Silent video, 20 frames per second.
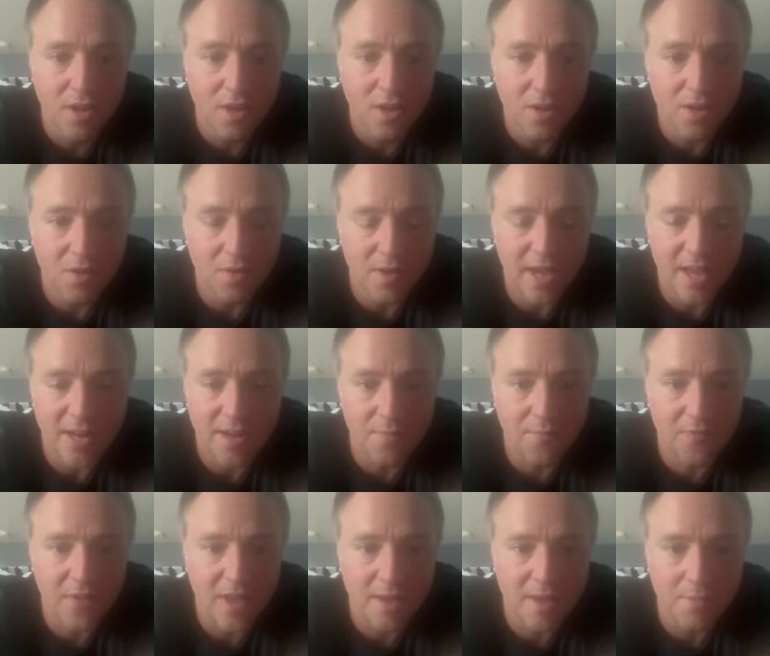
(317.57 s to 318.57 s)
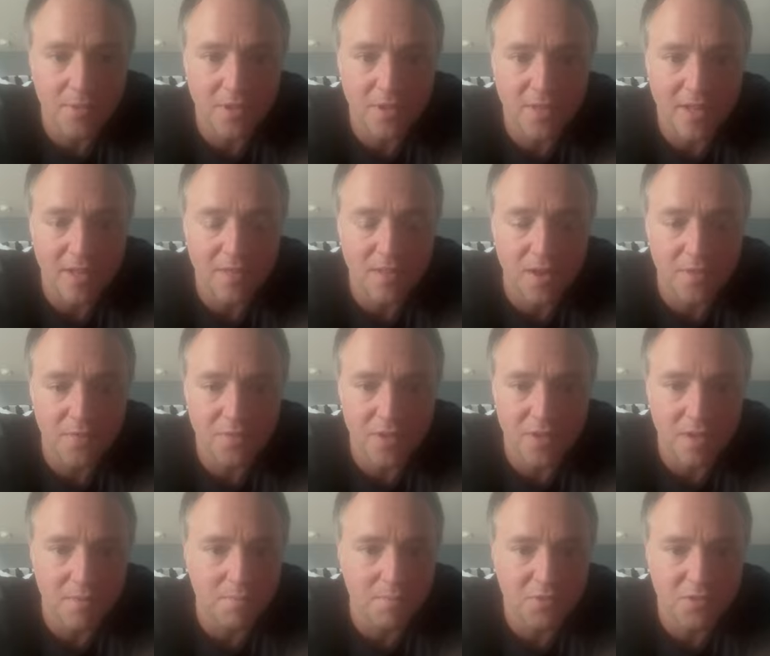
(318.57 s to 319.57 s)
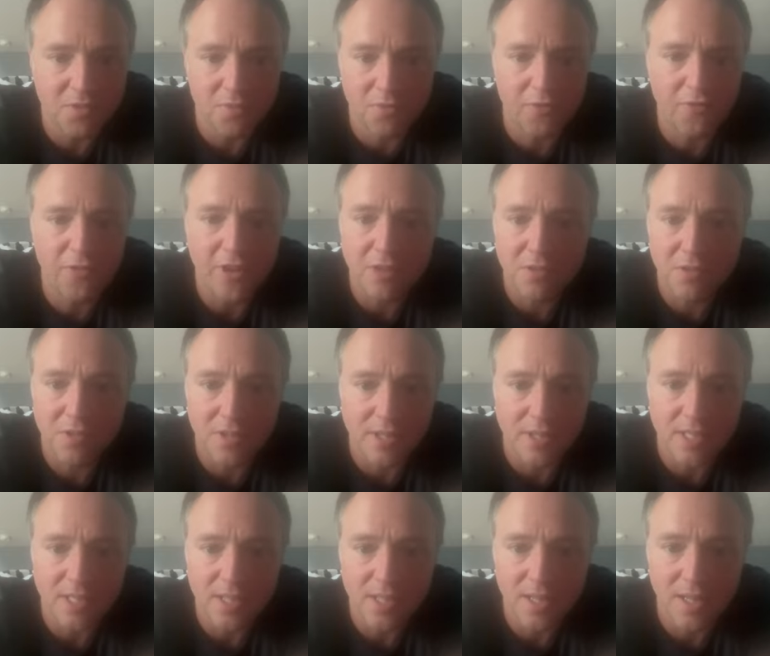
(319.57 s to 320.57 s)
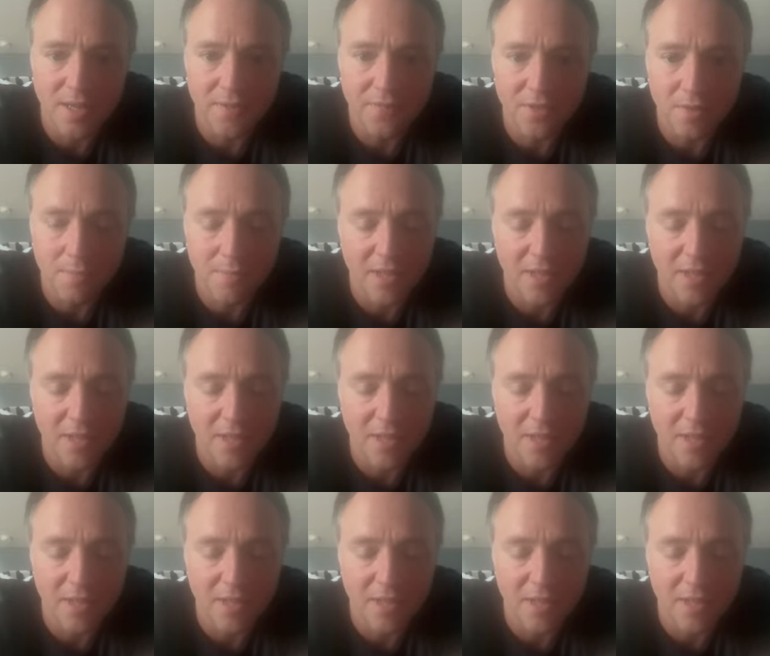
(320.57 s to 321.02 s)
who had a family that loved him, fiercely loved him.